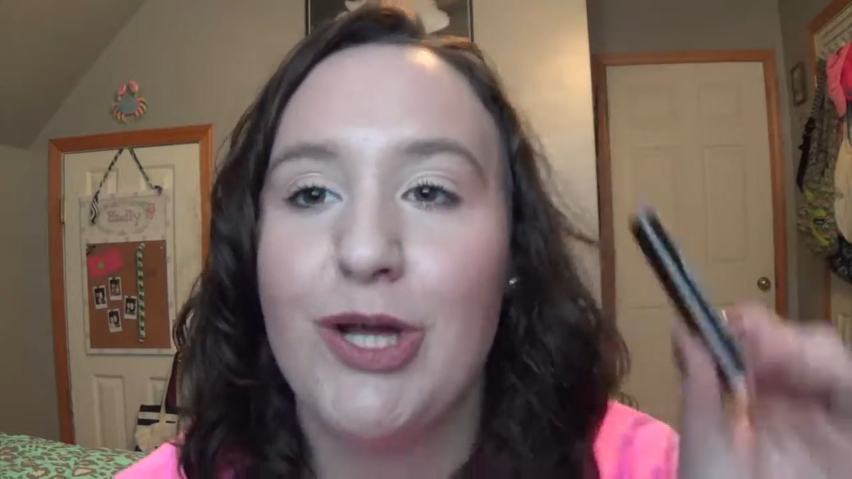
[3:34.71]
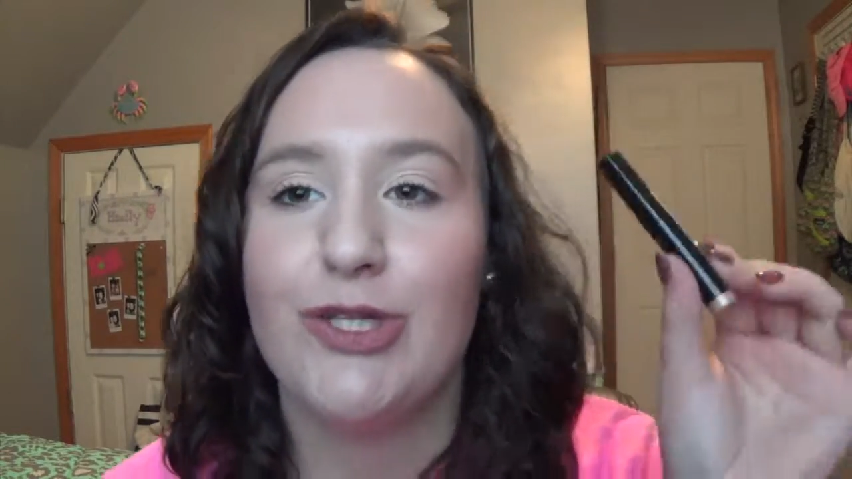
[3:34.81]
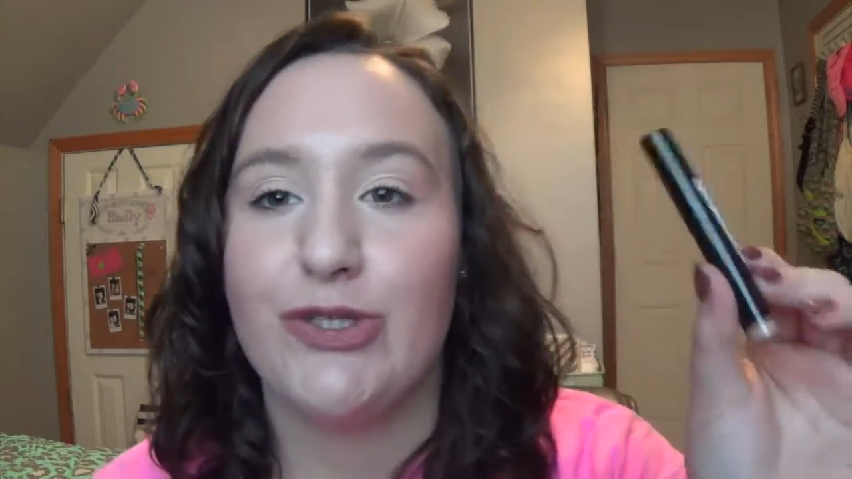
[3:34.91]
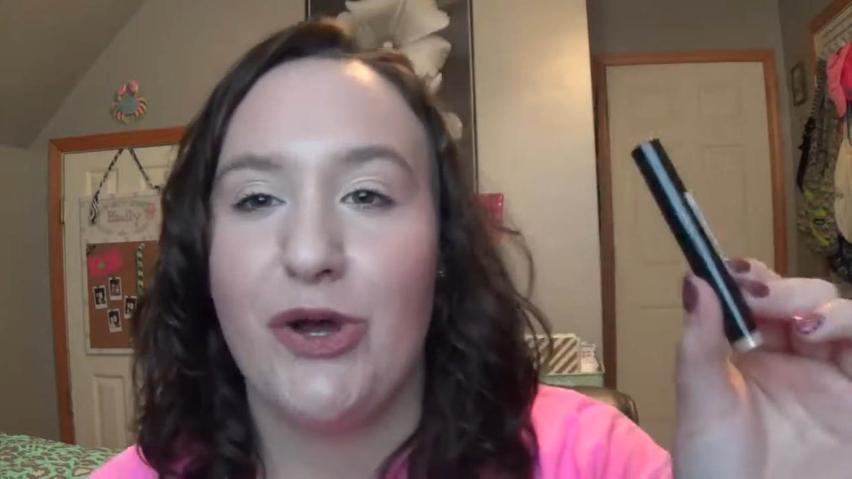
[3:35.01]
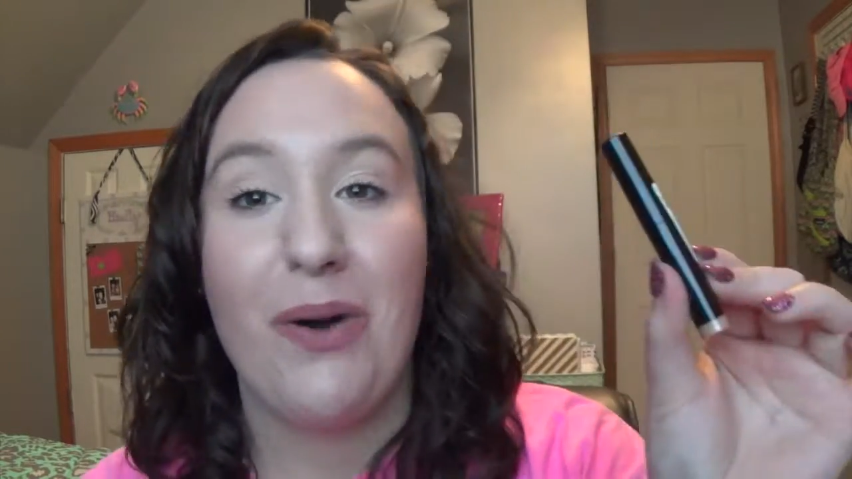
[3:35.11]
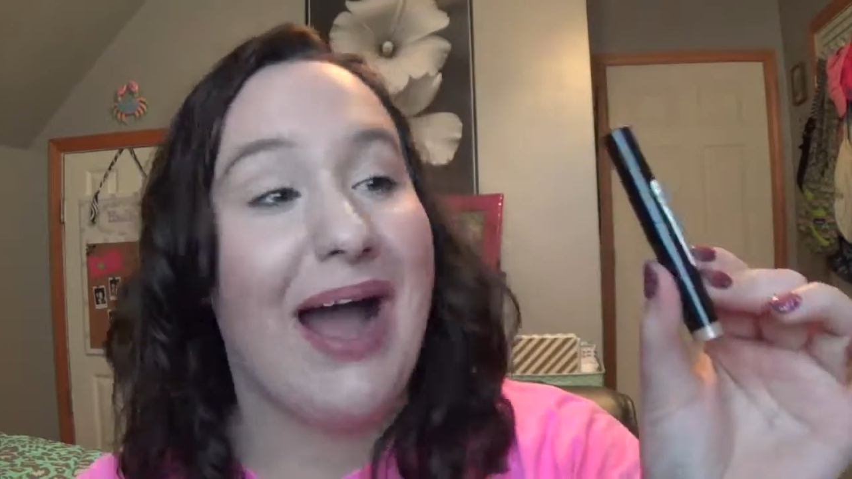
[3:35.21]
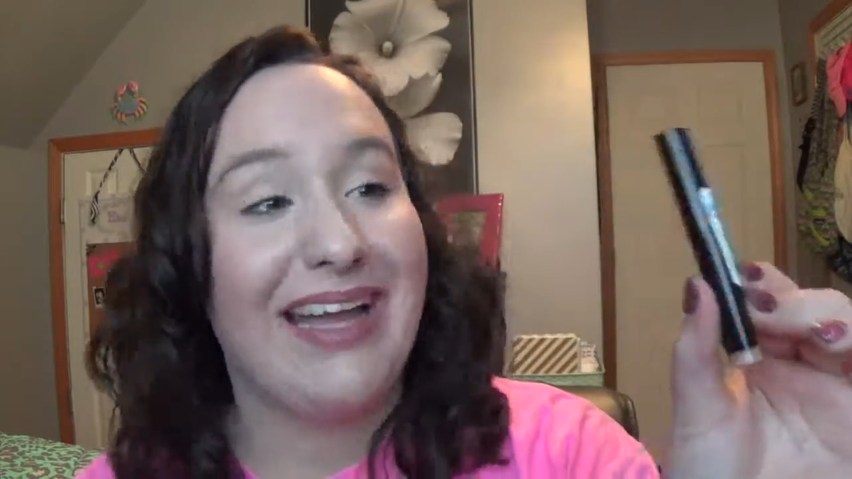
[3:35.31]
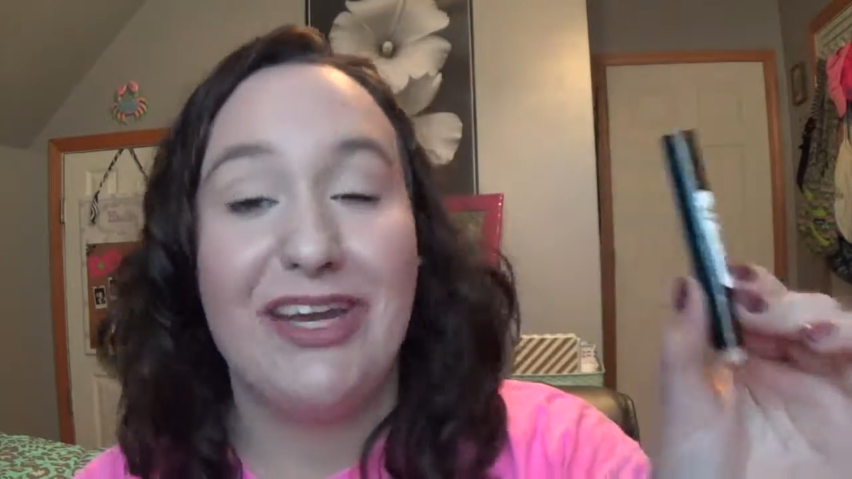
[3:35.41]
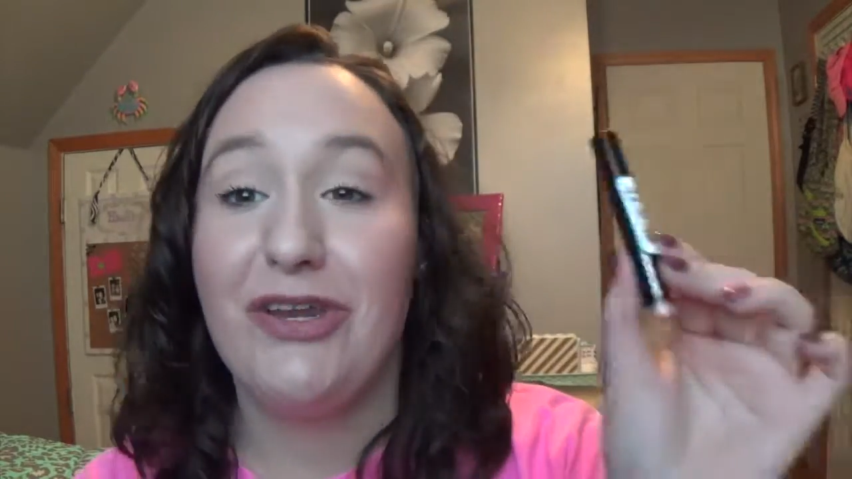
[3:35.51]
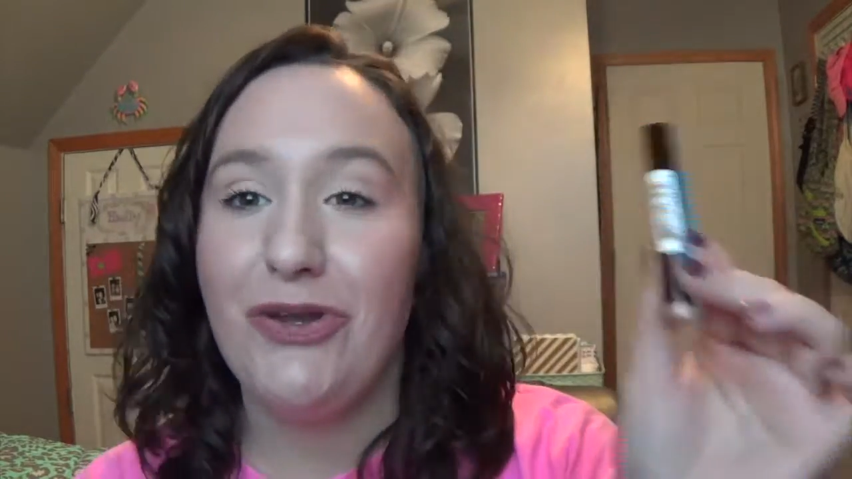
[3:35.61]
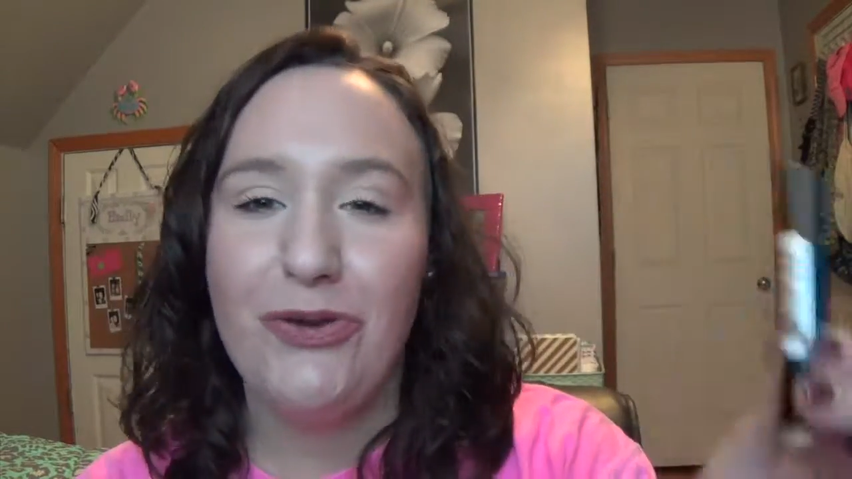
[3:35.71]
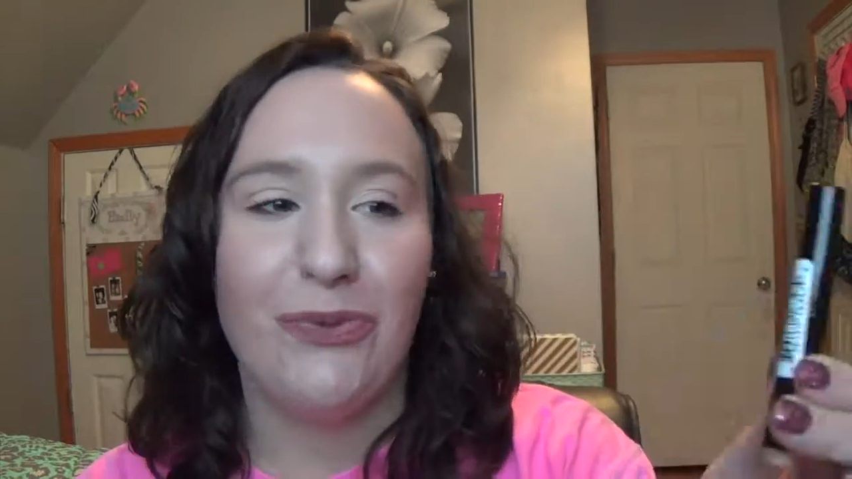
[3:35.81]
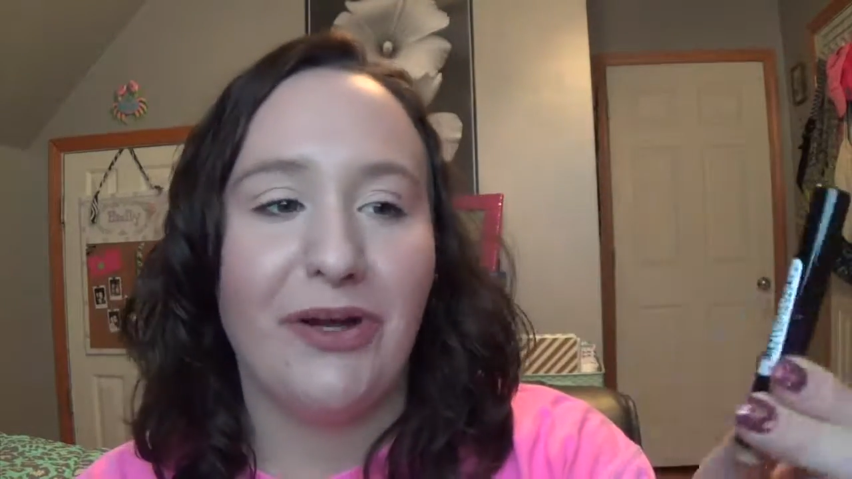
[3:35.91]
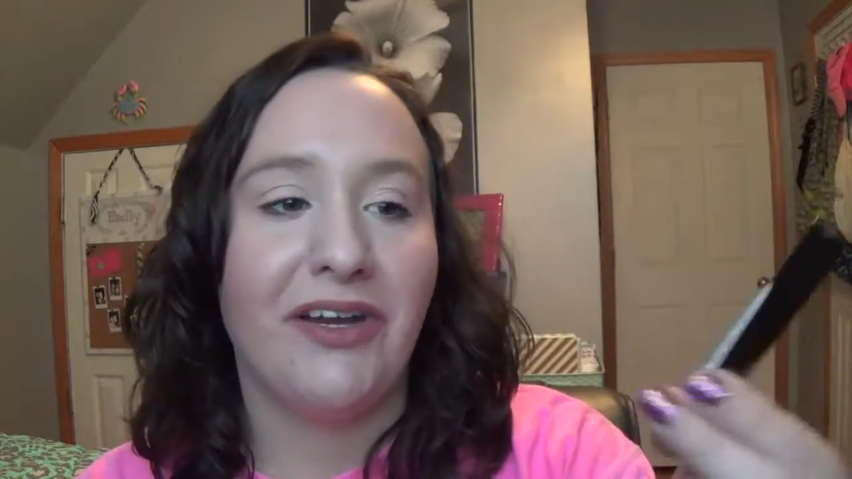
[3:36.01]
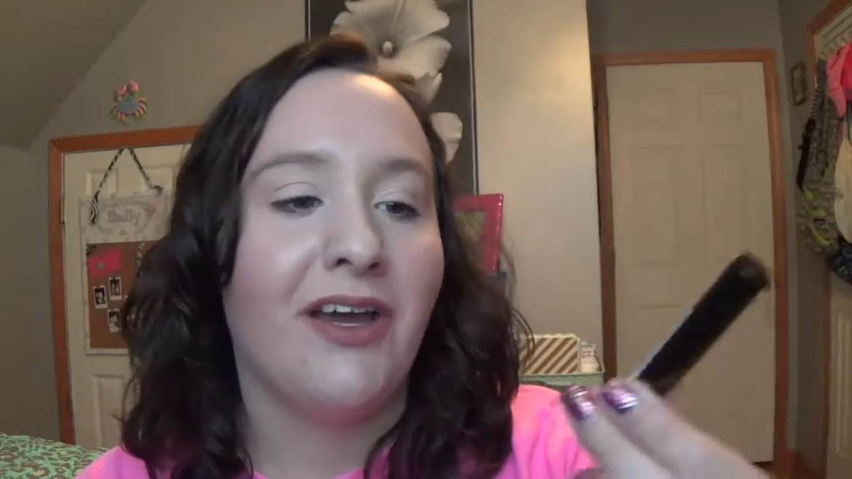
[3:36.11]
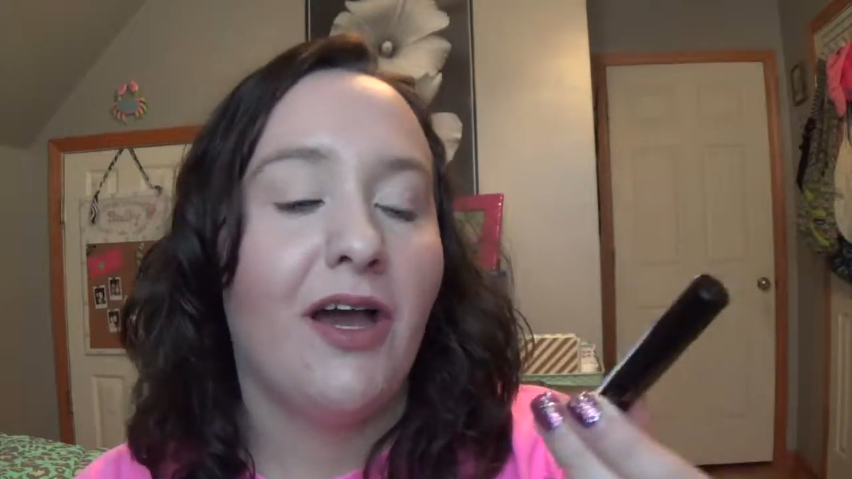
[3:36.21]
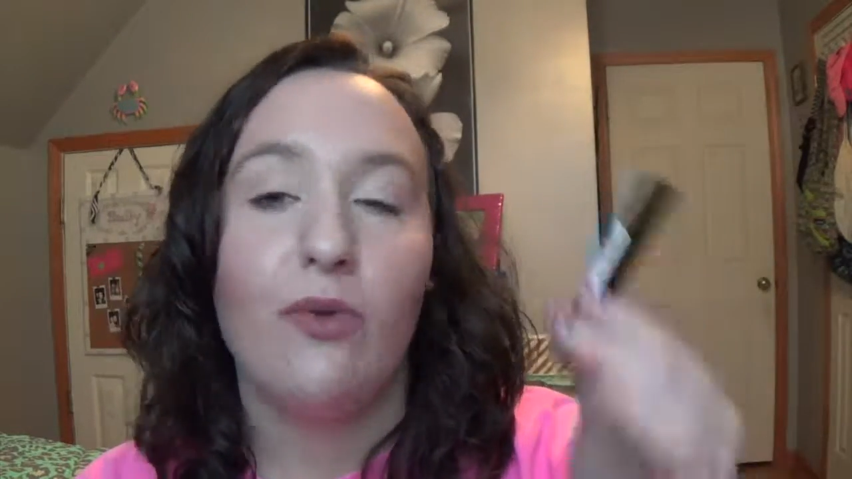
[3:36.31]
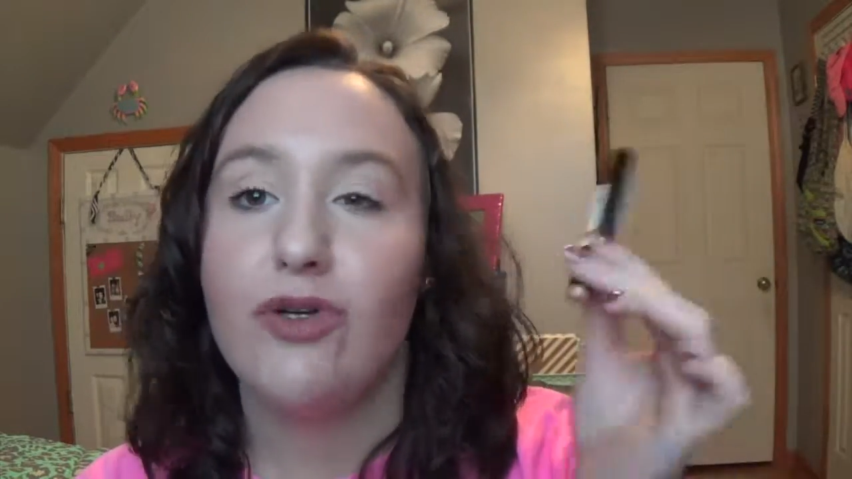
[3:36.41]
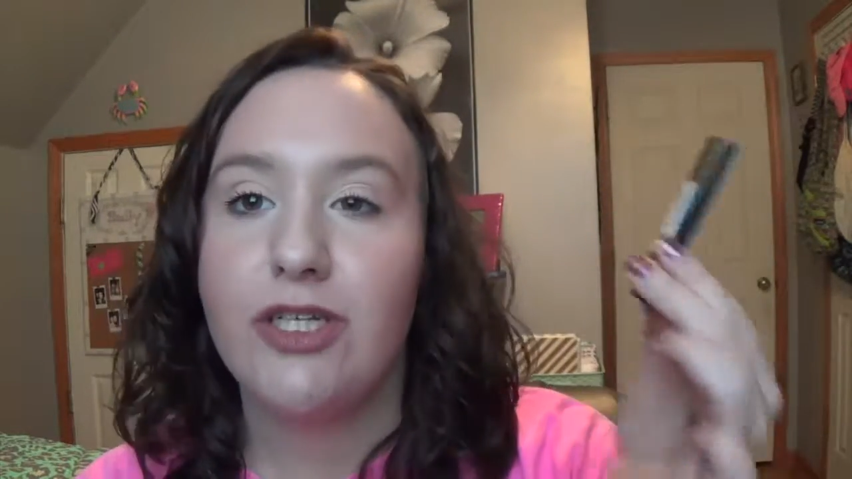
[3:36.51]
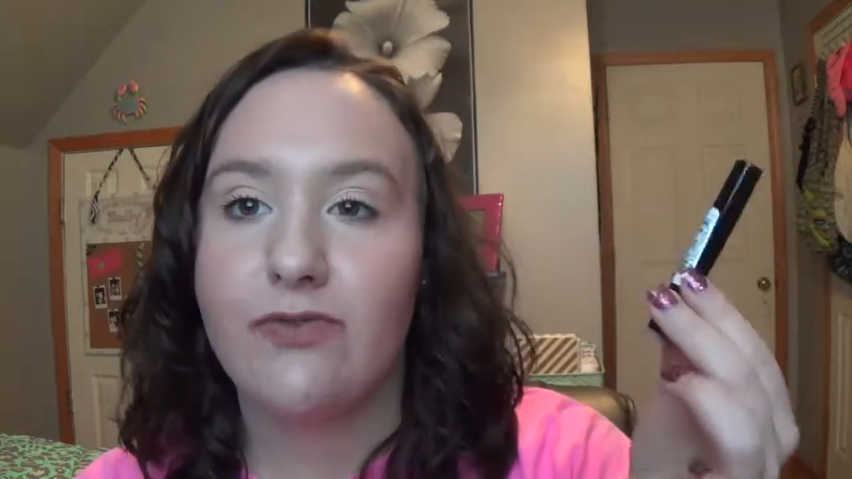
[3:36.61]
So I get a new one,
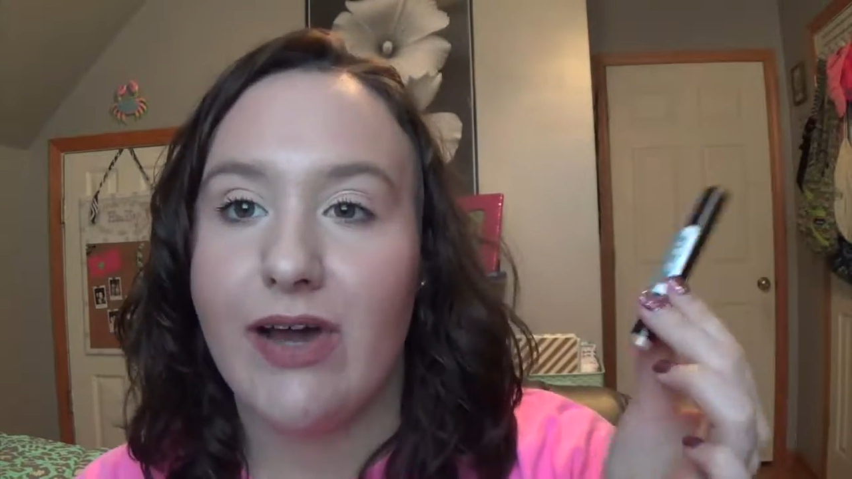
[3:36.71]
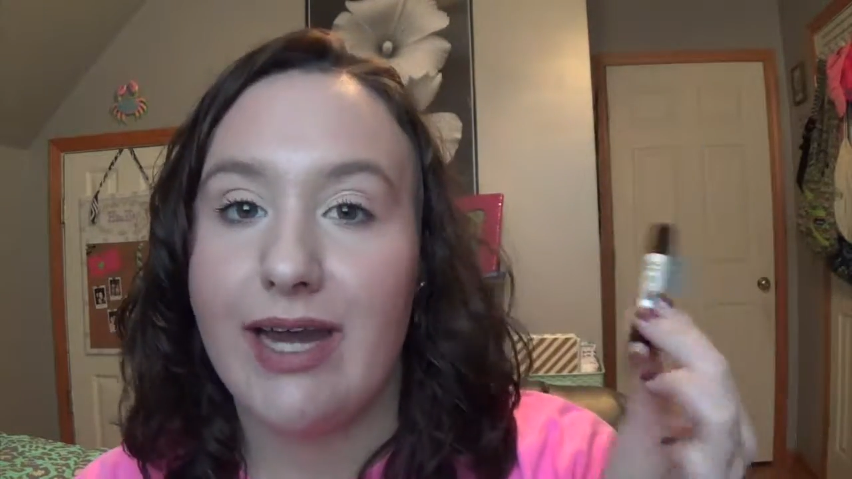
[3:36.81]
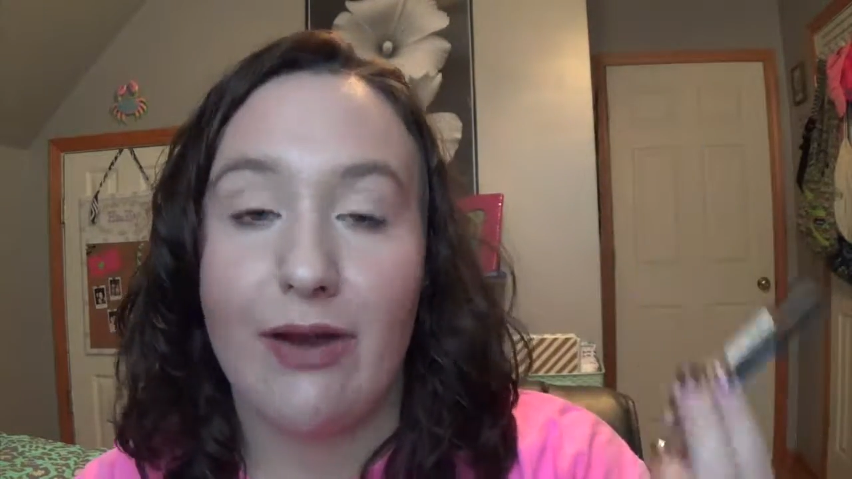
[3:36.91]
which is fine.